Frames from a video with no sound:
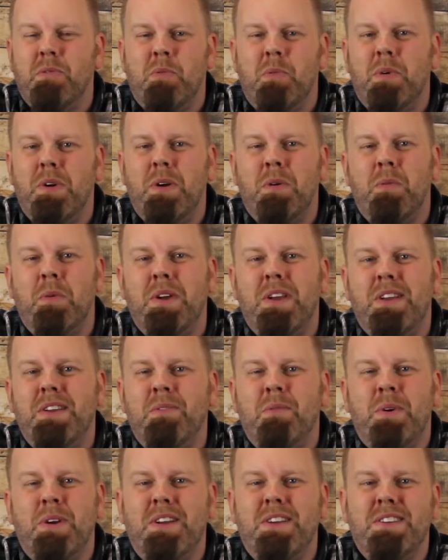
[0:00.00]

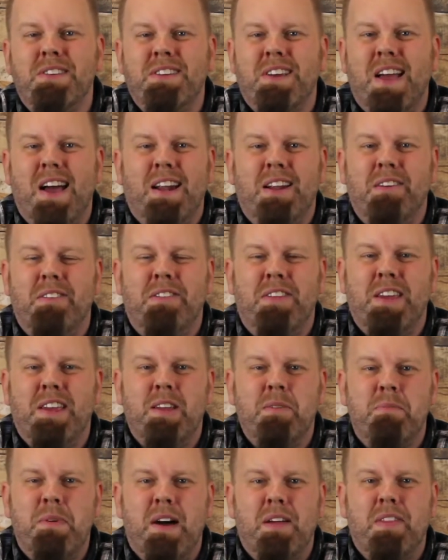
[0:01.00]
we just kind of think
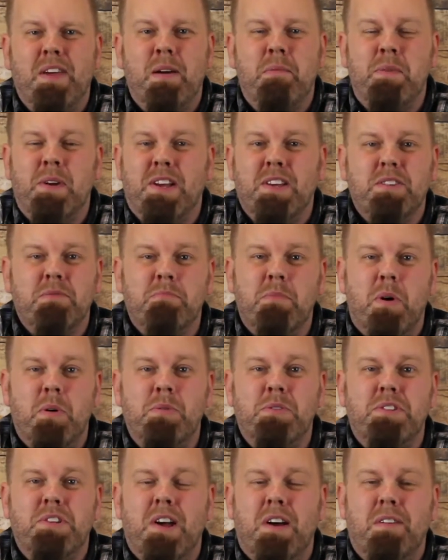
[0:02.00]
about that because
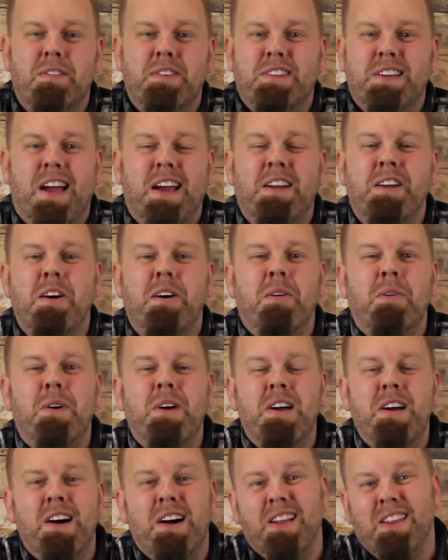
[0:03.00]
most of us, I know
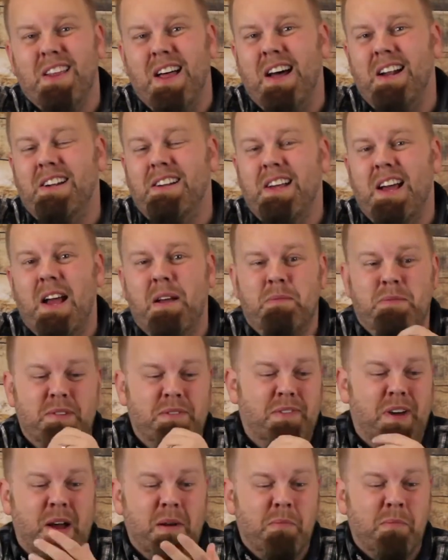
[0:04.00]
a lot of times
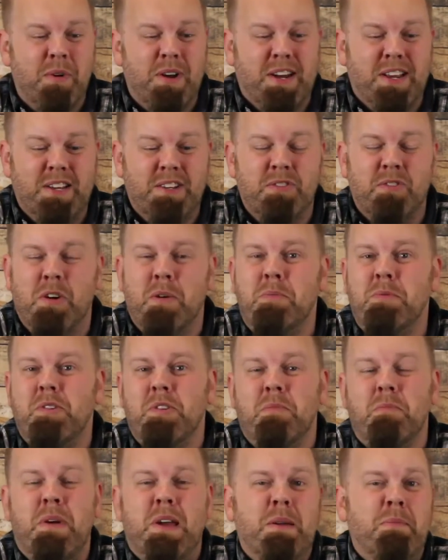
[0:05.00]
if I'm reading
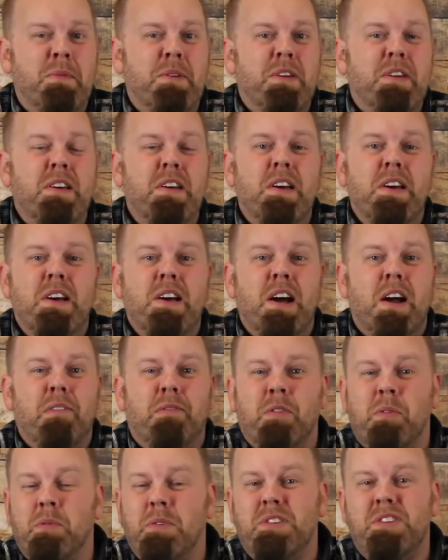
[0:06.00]
scripture maybe
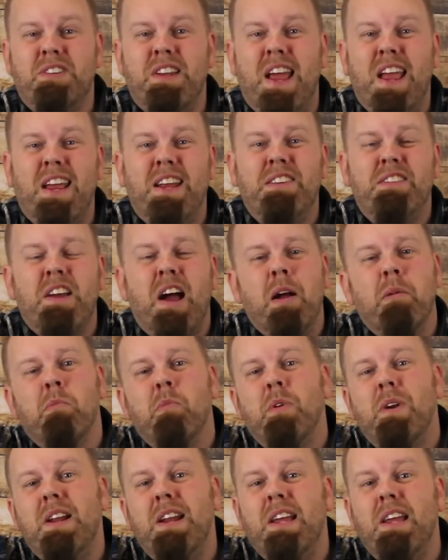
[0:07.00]
from the stage, I'm
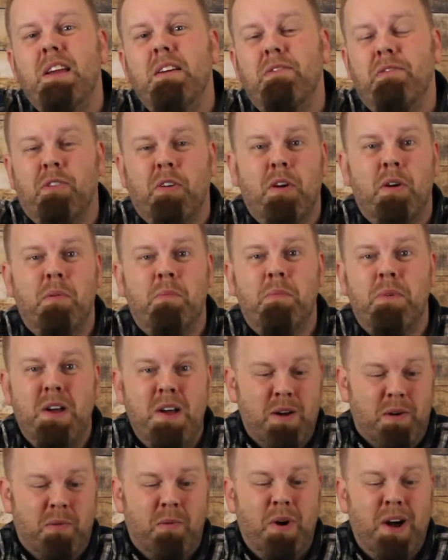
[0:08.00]
reading it from
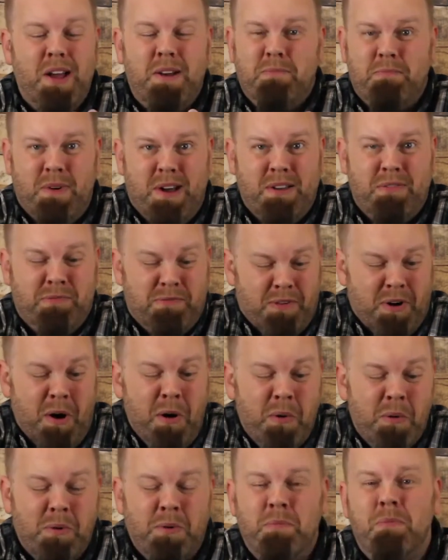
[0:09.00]
my
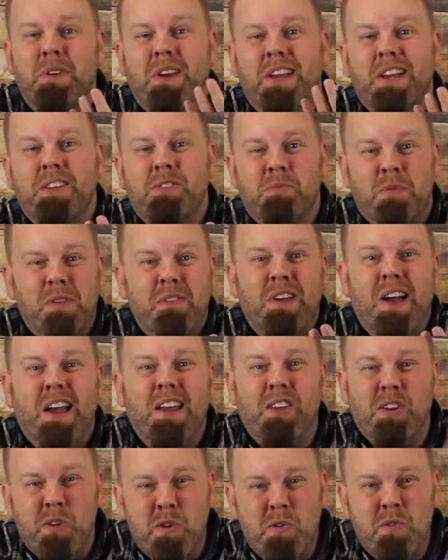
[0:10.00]
phone because we've got
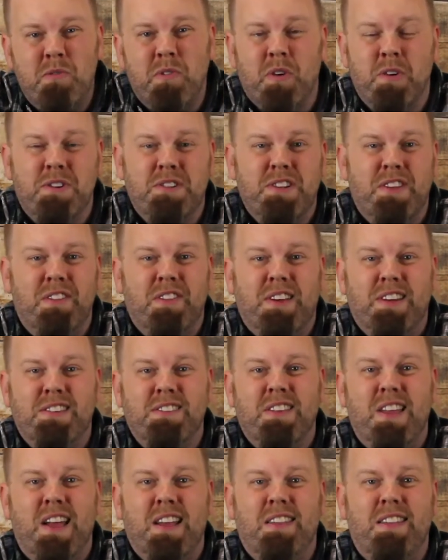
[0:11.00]
YouVersion and
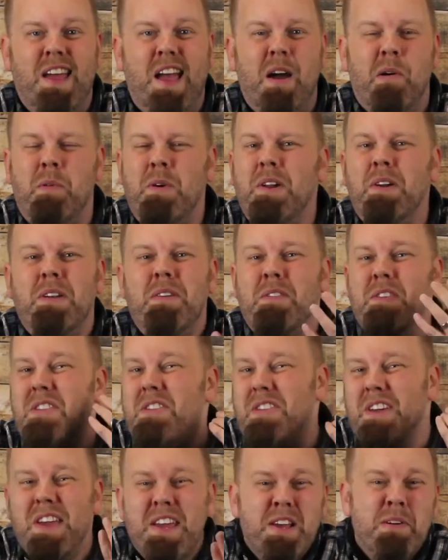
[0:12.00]
things like that. We don't even
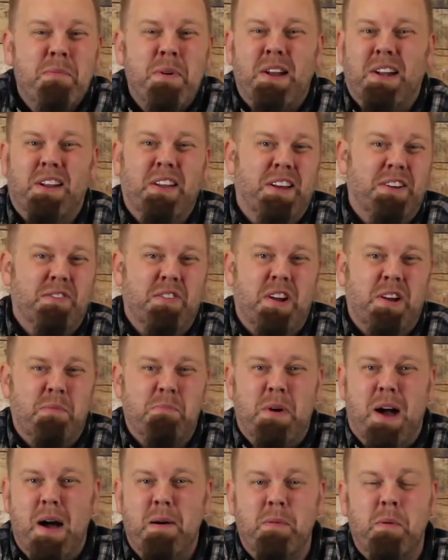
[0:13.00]
think about electronic
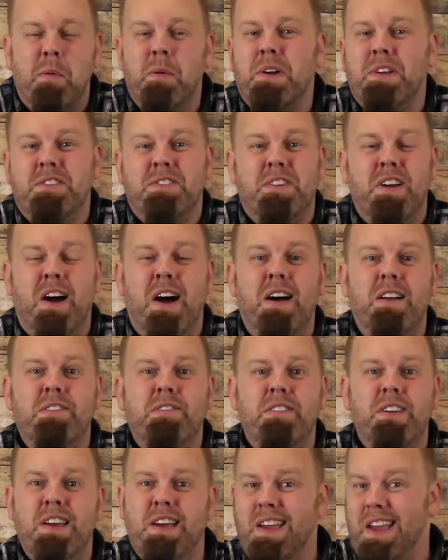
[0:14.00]
Bible because to
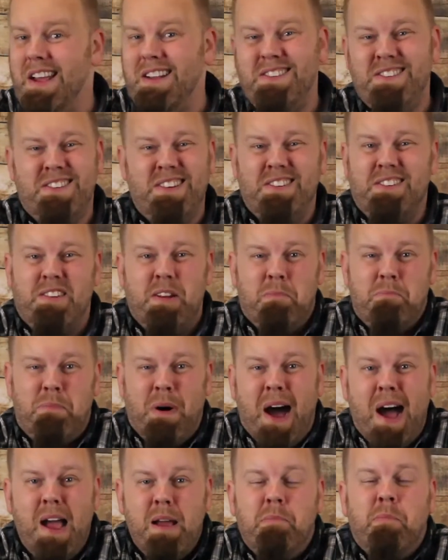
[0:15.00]
us, it's just a
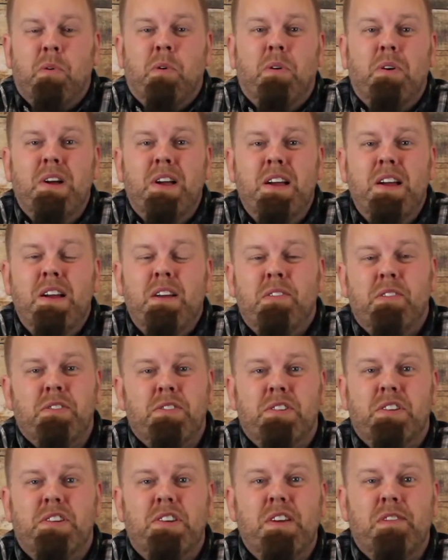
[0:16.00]
Bible.
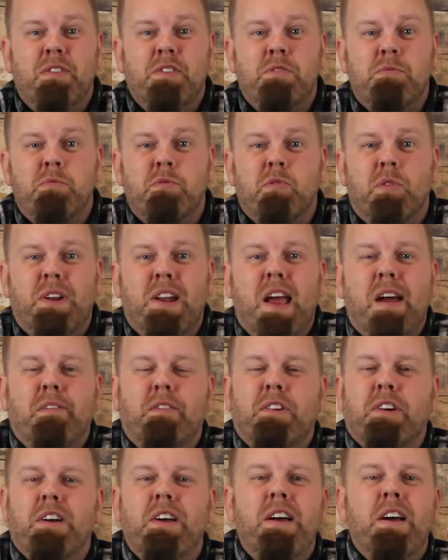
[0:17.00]
There's a difference between
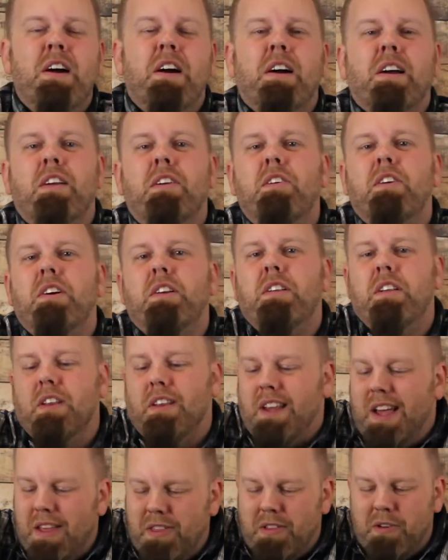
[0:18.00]
having a good
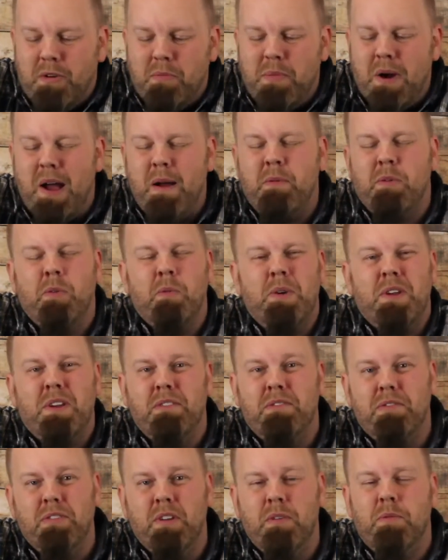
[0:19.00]
leather Bible that we can
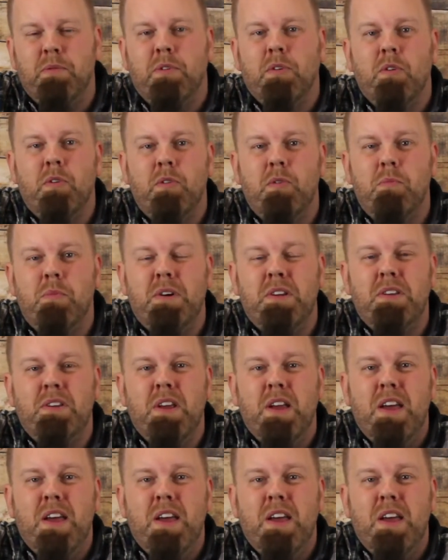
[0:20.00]
flip through, but